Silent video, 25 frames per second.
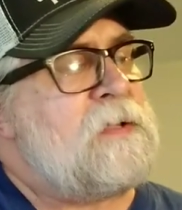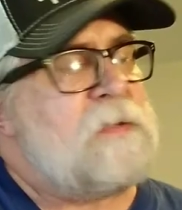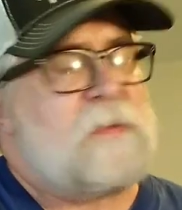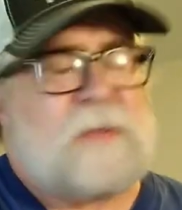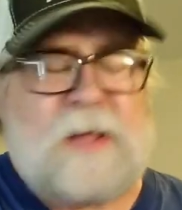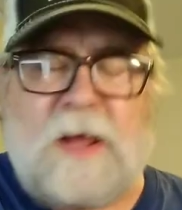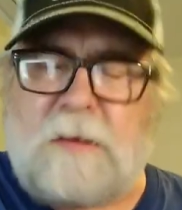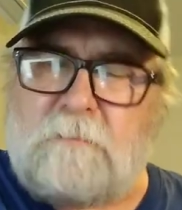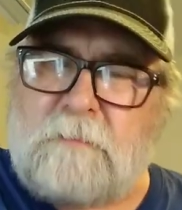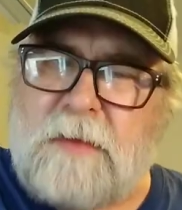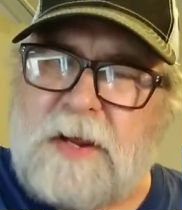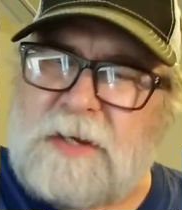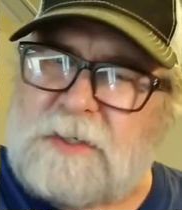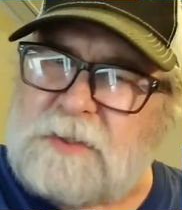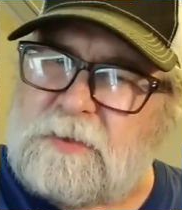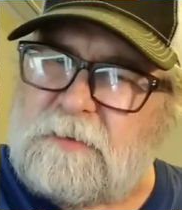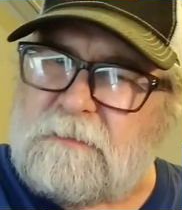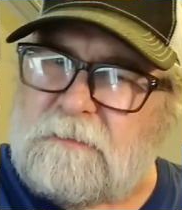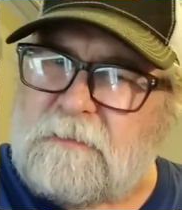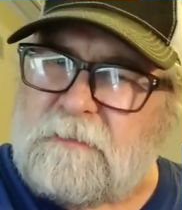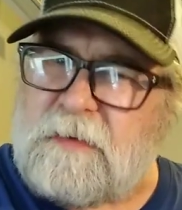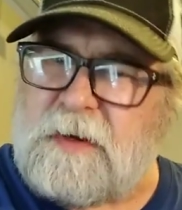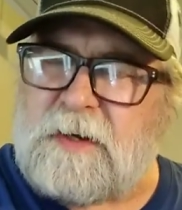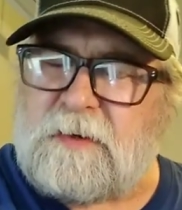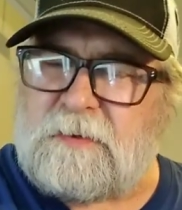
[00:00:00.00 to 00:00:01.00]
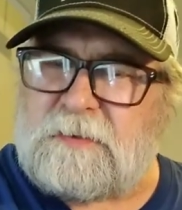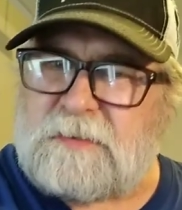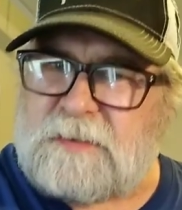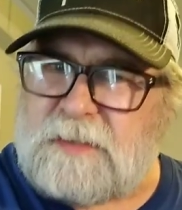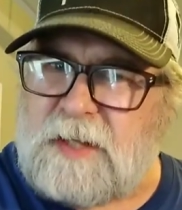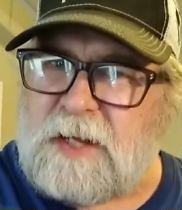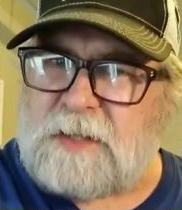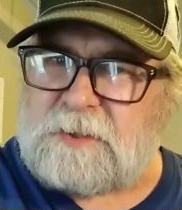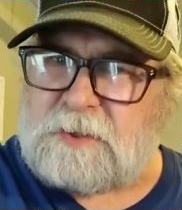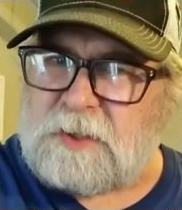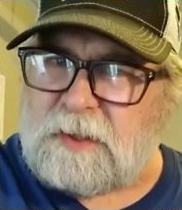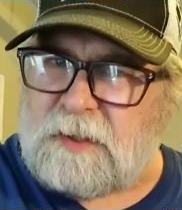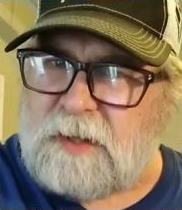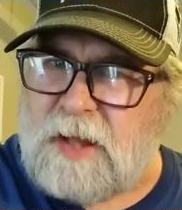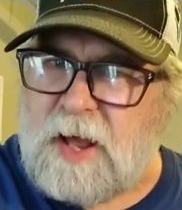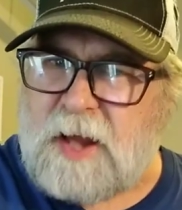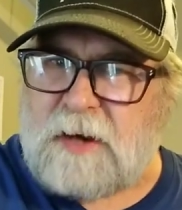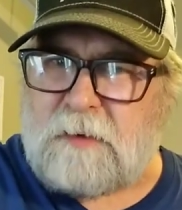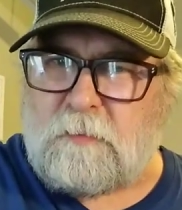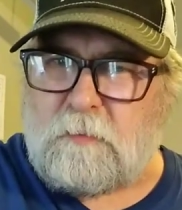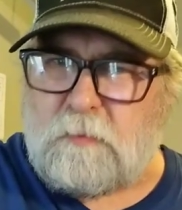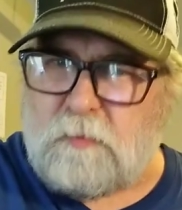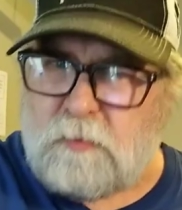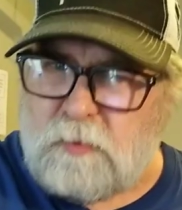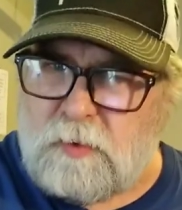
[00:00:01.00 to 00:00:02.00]
That makes your fingers touch a lot
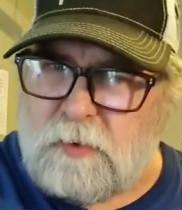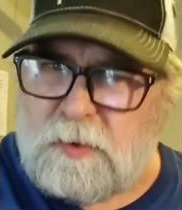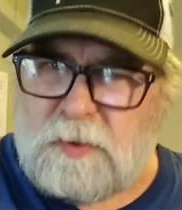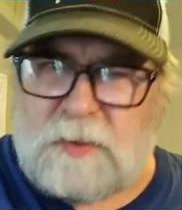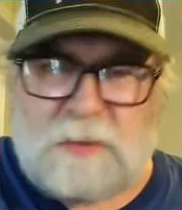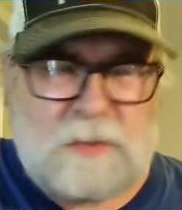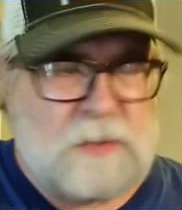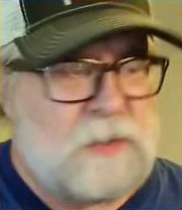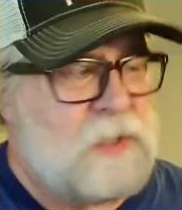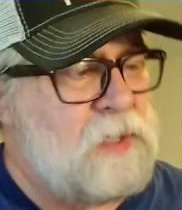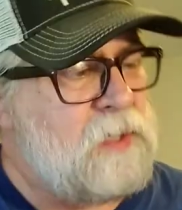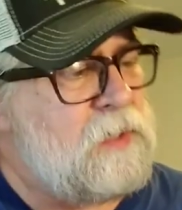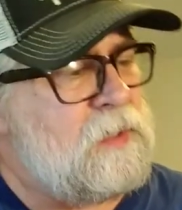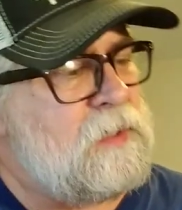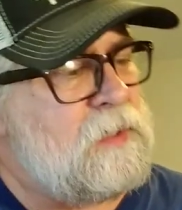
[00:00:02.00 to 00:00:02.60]
of wood